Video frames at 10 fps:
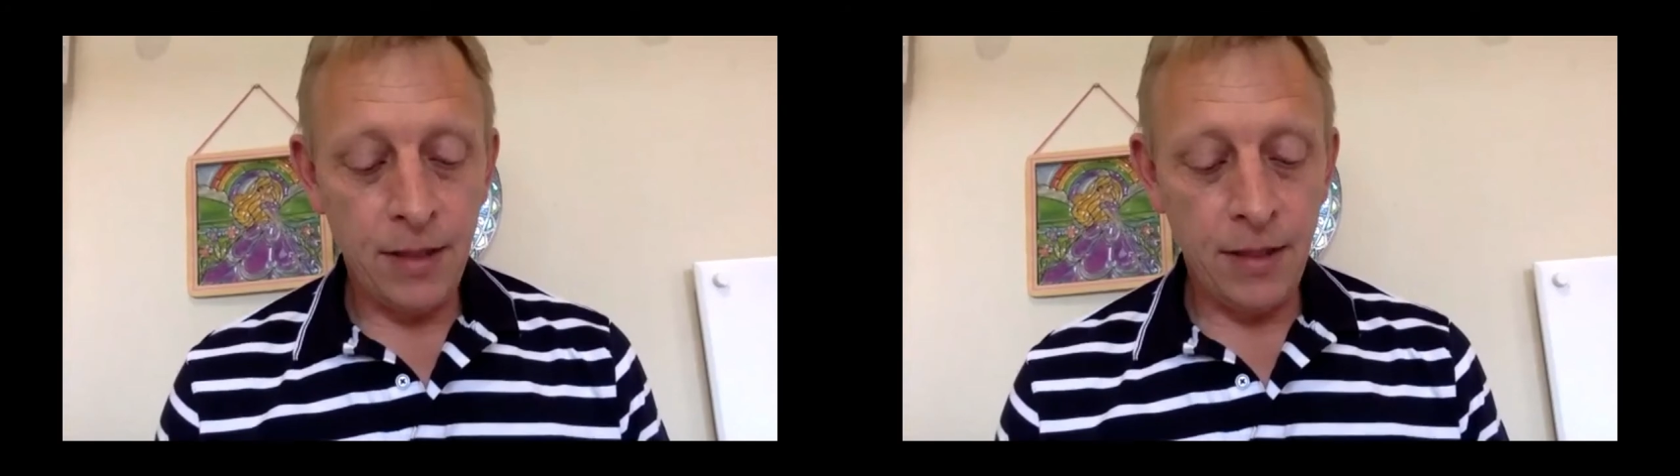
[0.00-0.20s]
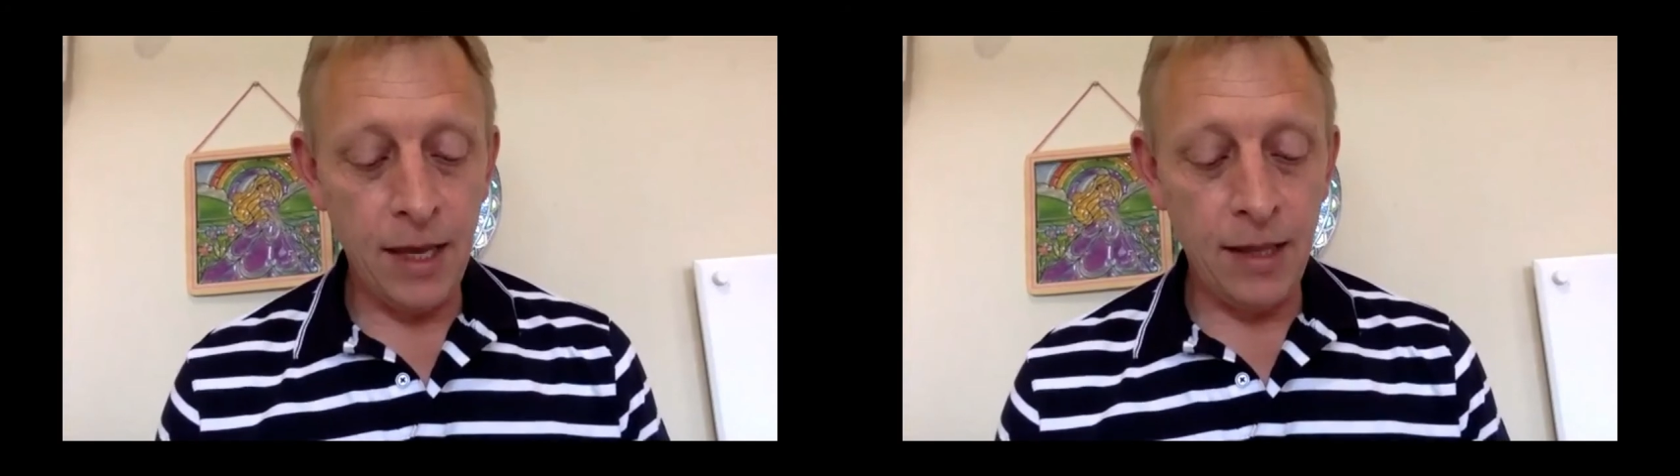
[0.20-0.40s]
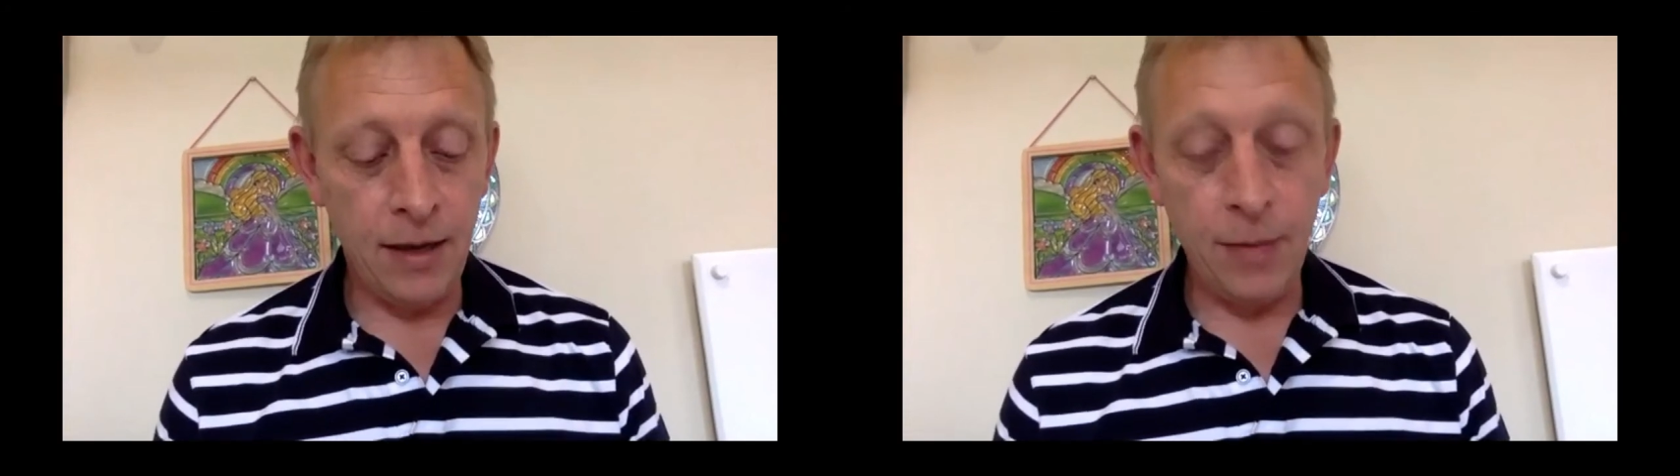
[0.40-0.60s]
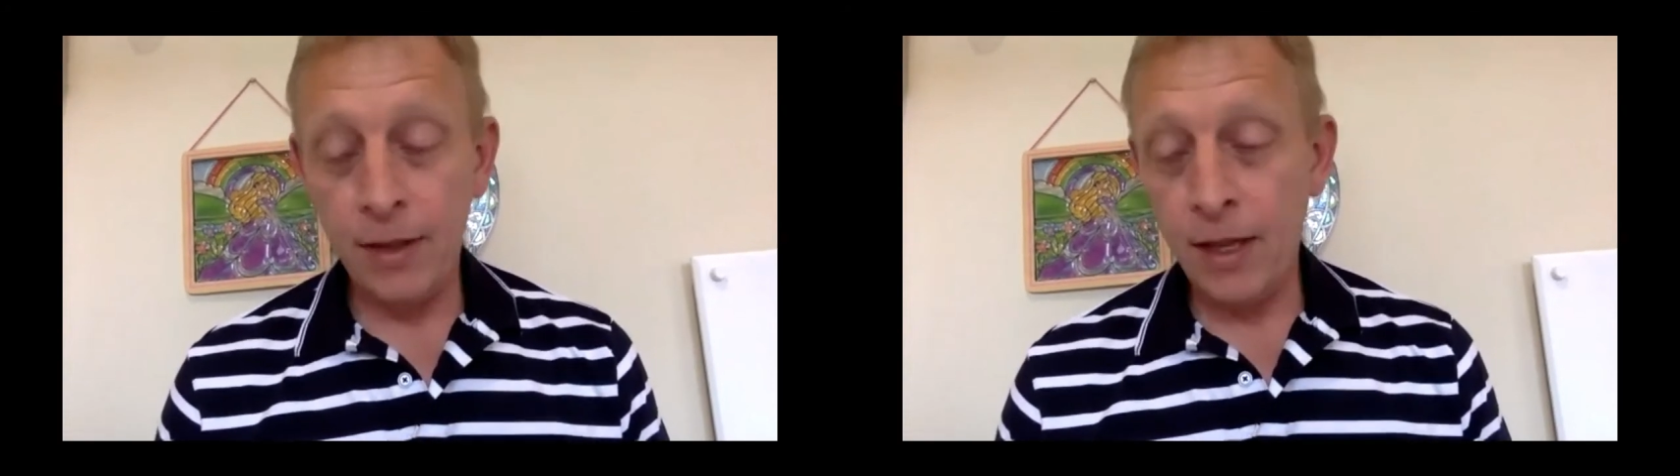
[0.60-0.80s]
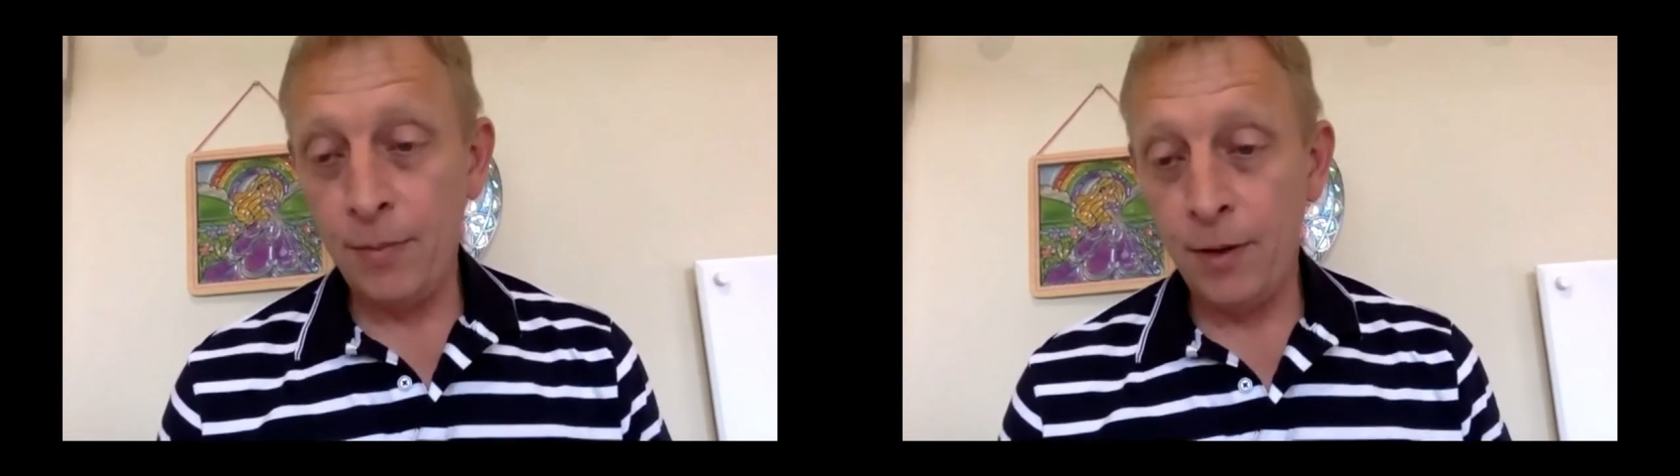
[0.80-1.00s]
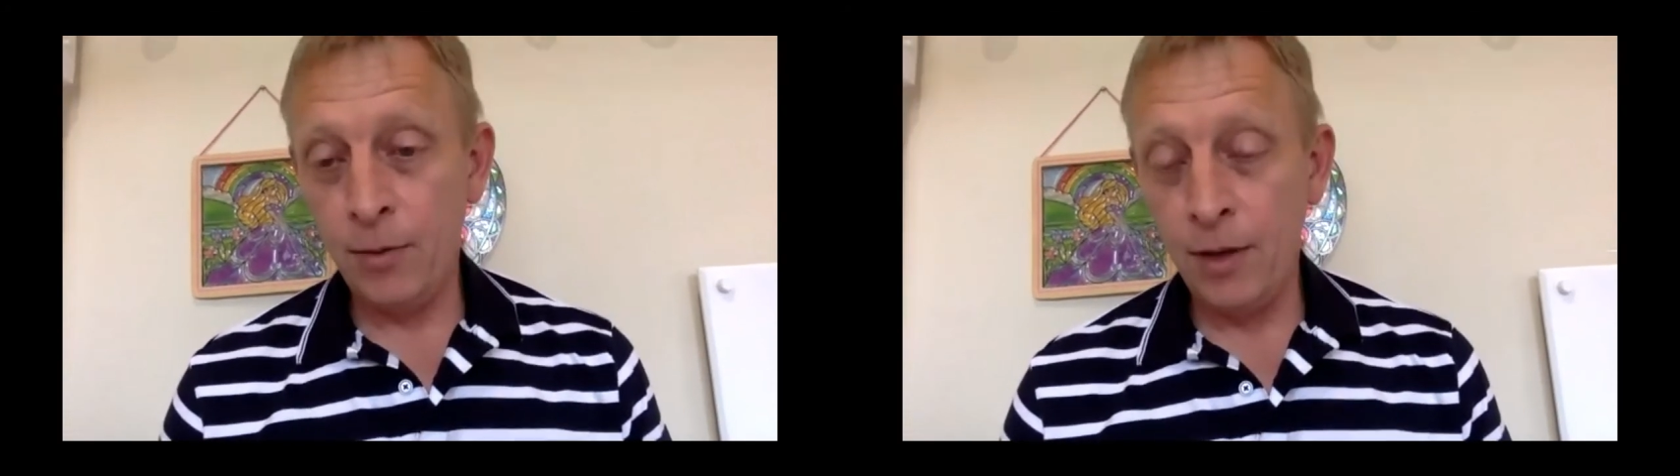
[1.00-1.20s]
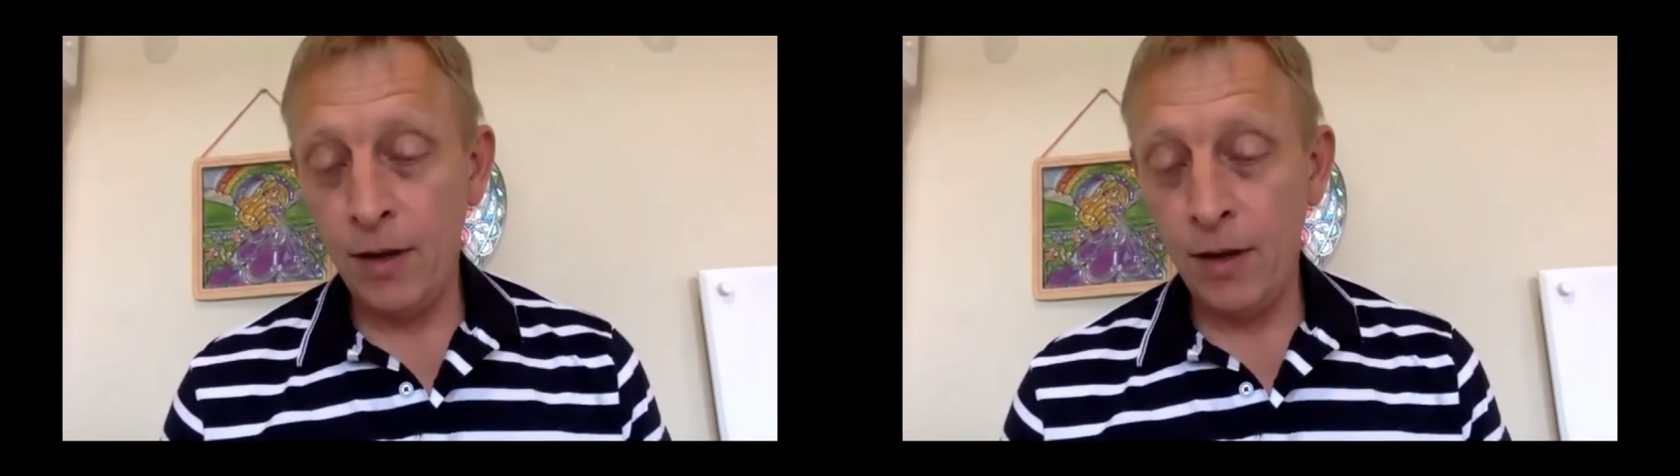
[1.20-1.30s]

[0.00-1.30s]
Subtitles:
they dream it up, and we